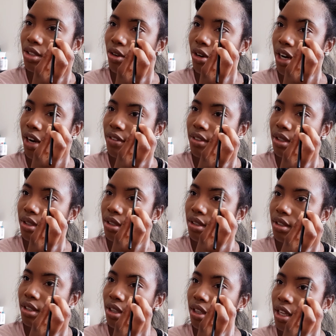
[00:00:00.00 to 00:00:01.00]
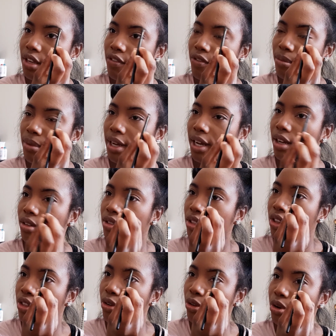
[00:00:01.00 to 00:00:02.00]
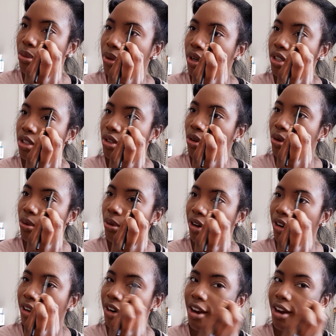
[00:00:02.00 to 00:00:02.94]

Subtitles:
or I have to leave my house in 30 minutes to go to work.